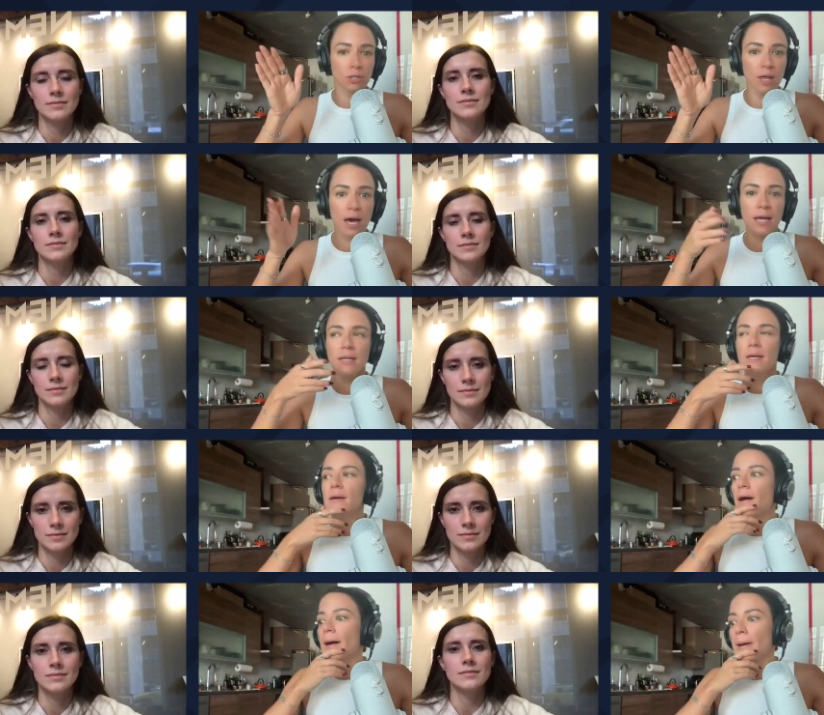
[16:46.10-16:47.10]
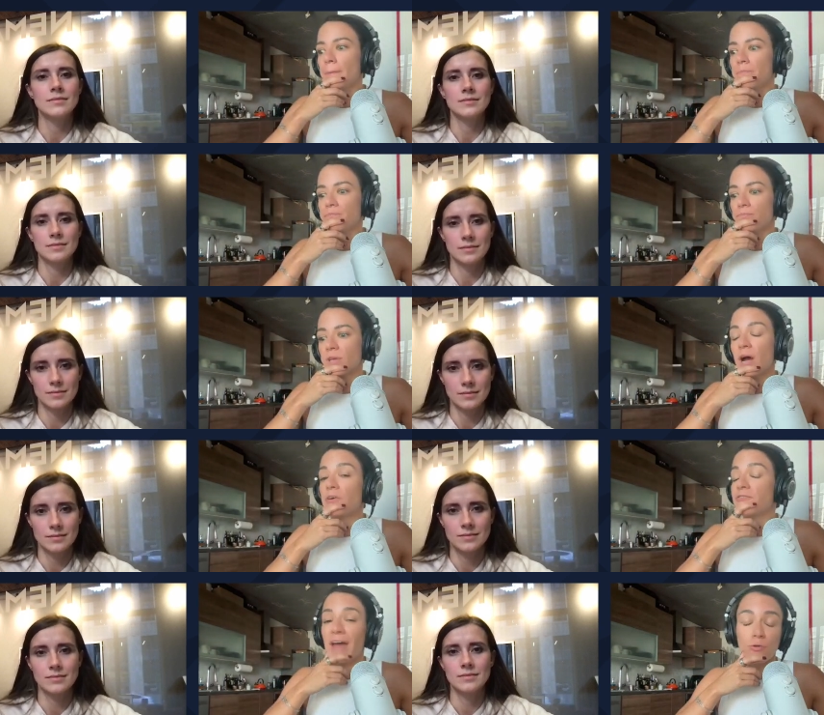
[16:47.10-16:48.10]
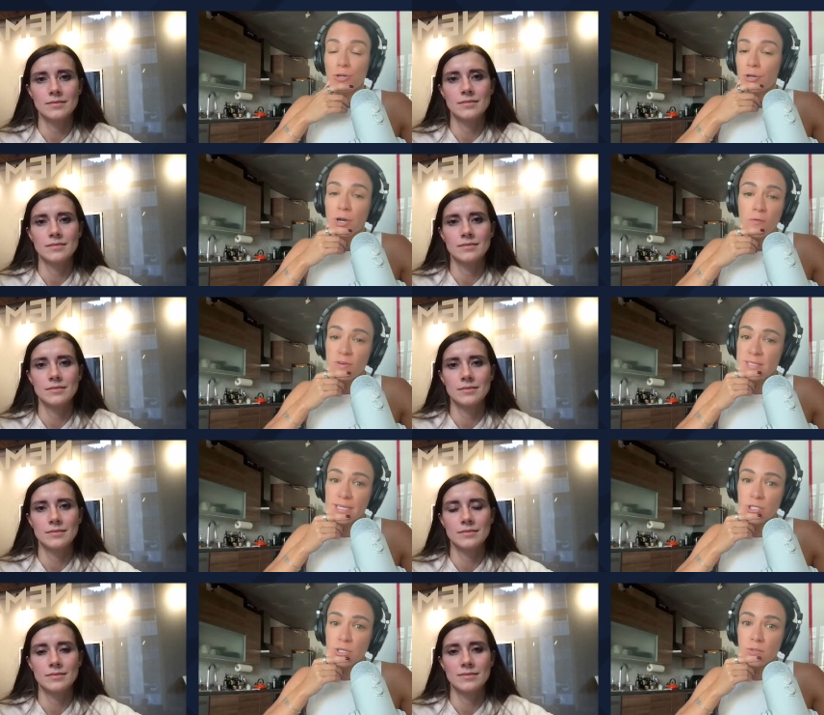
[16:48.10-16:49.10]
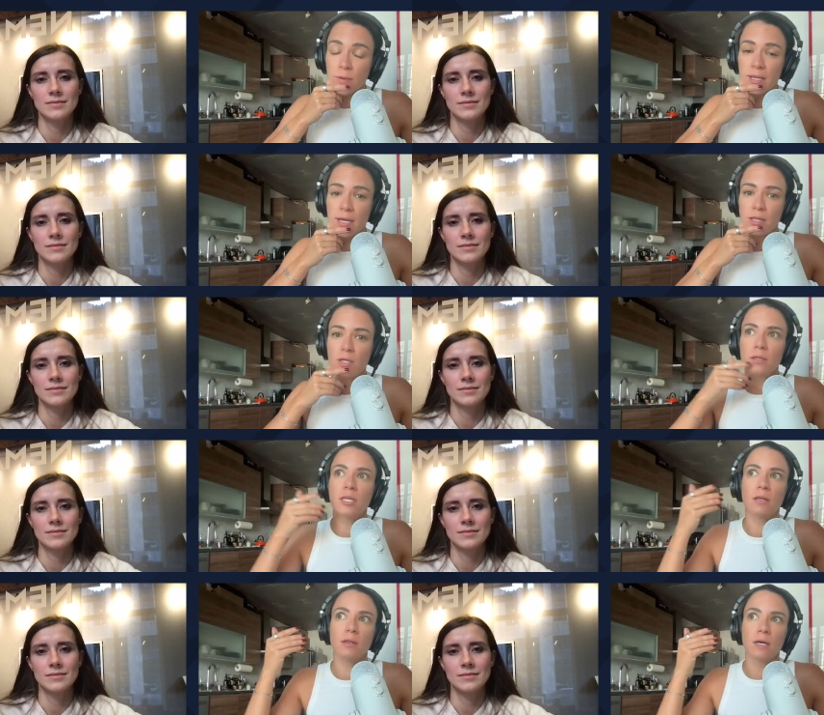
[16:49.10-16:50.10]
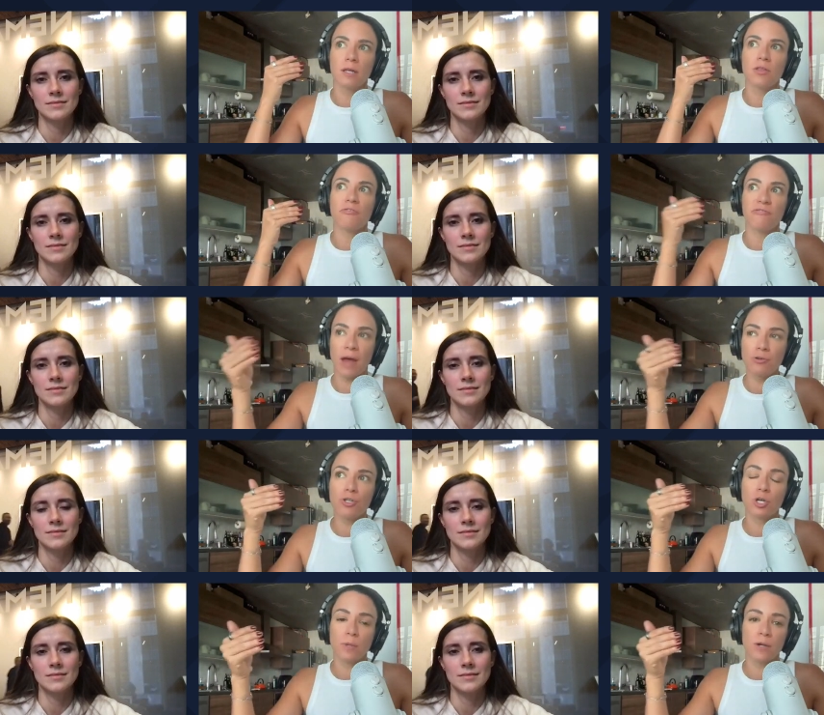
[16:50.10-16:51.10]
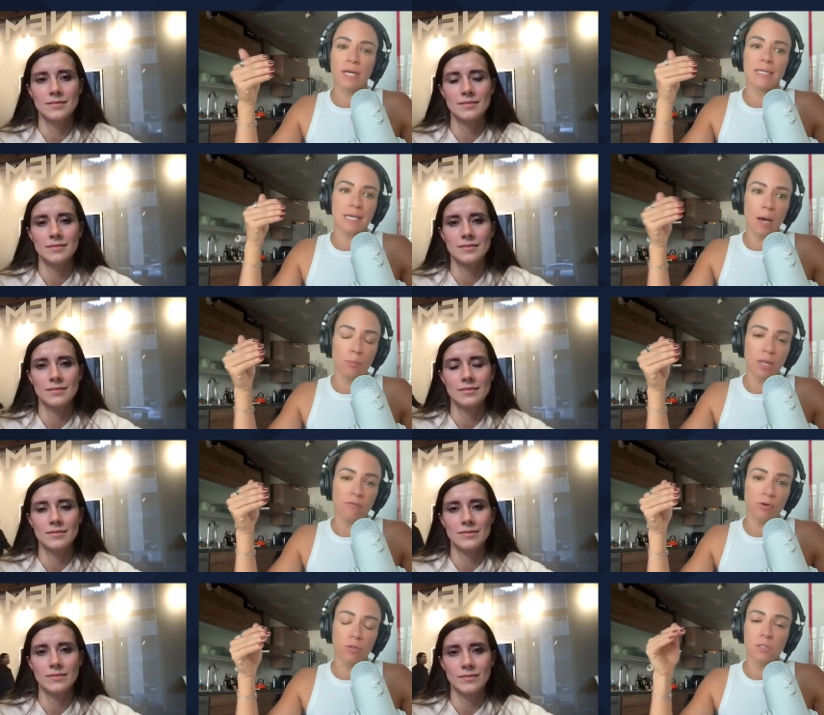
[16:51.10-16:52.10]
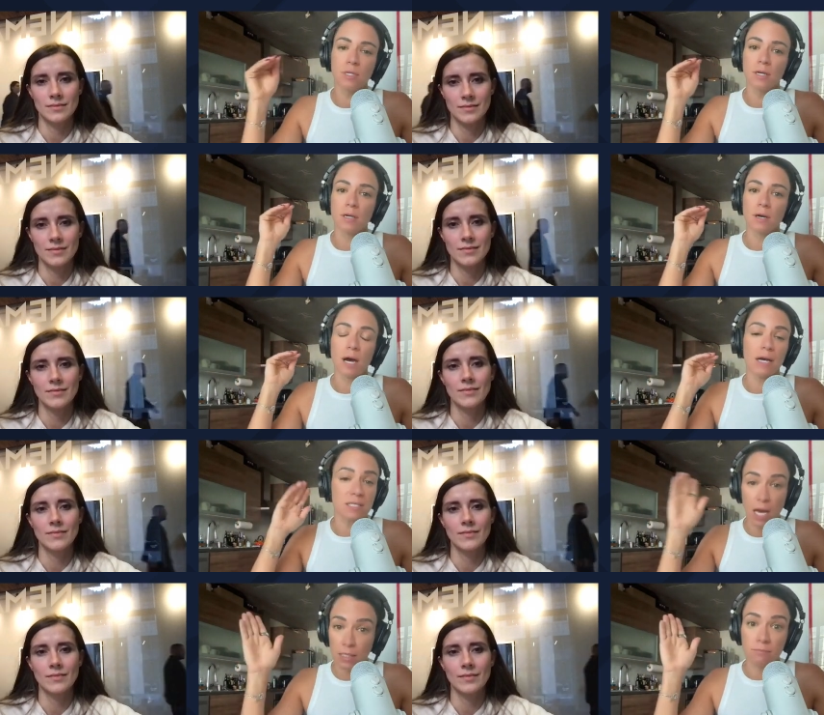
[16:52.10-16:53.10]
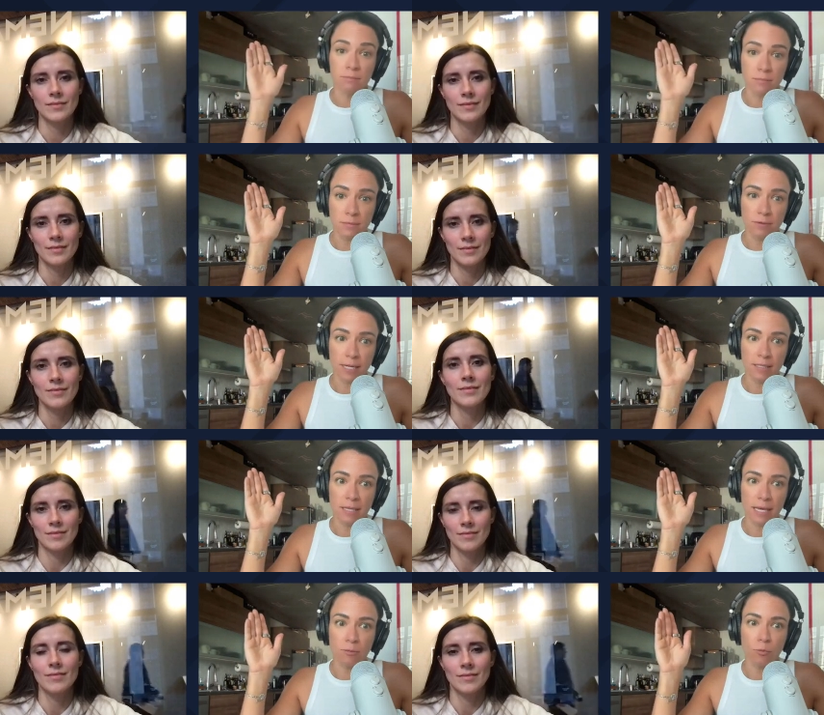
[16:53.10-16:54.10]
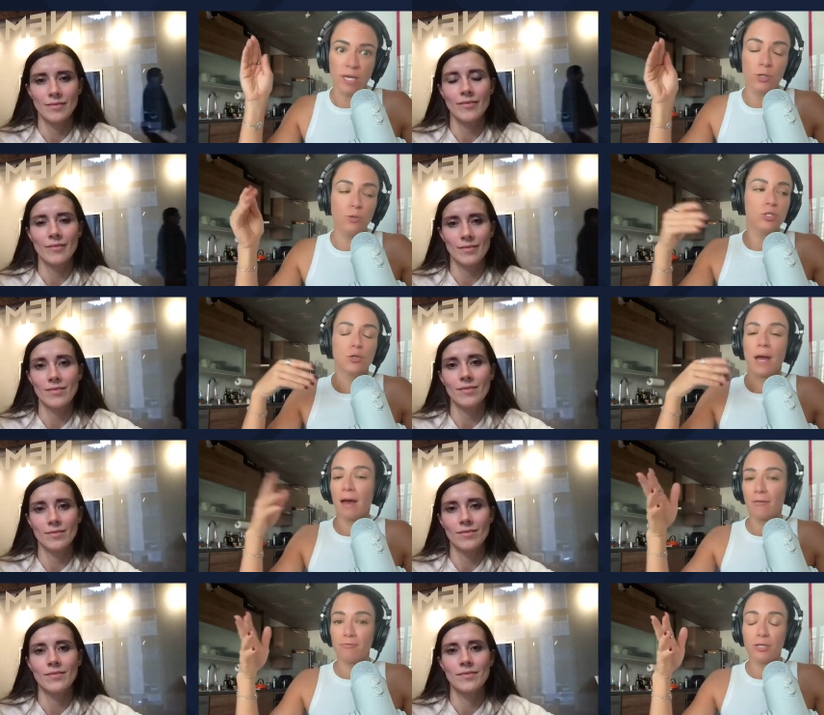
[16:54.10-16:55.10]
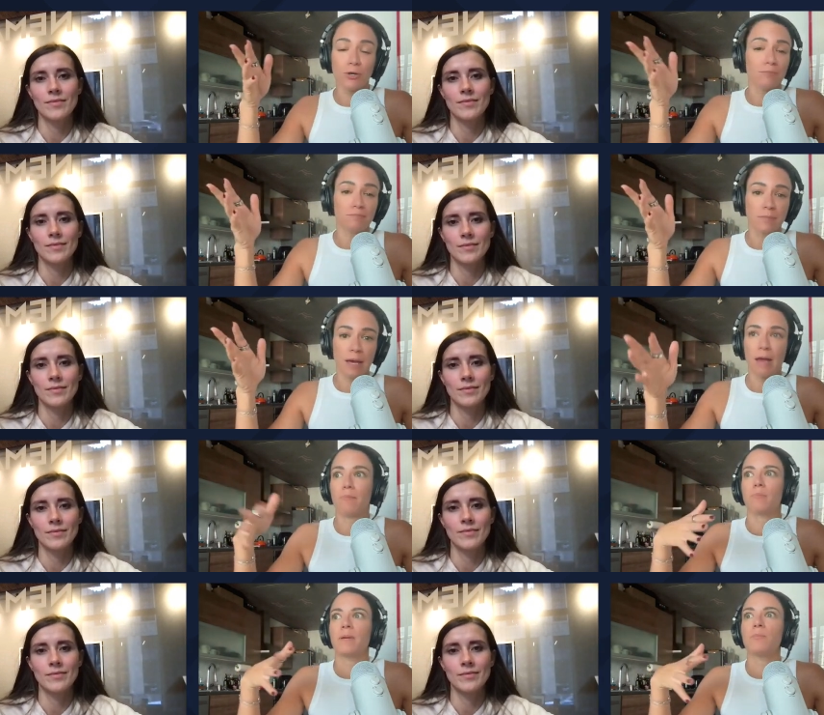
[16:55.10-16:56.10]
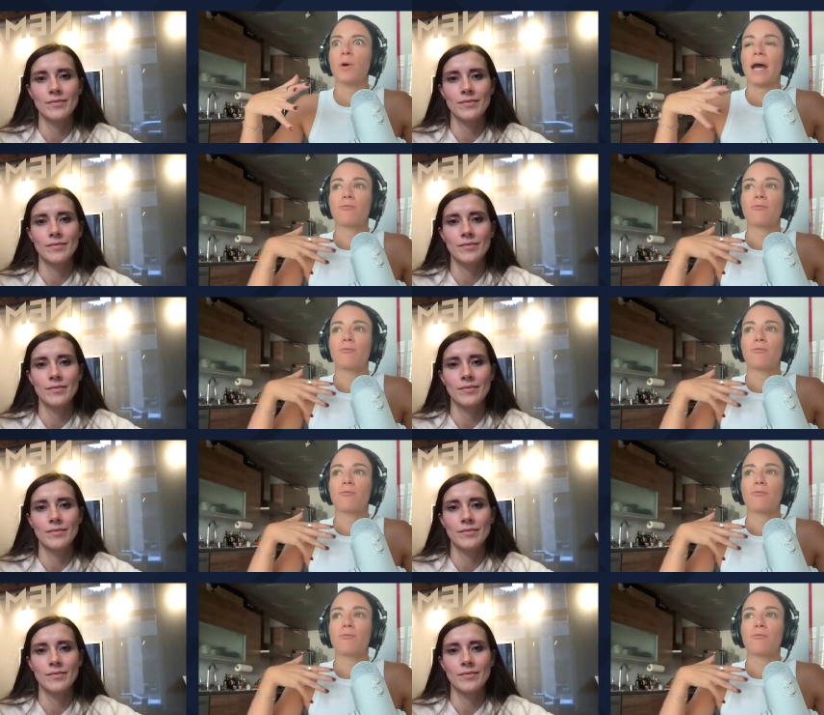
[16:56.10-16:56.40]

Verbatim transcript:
Speaker 1: a lot. Our founder conversations, right? Like the founder community has up-leveled a ton. Right? Like we used to have, you know, people, I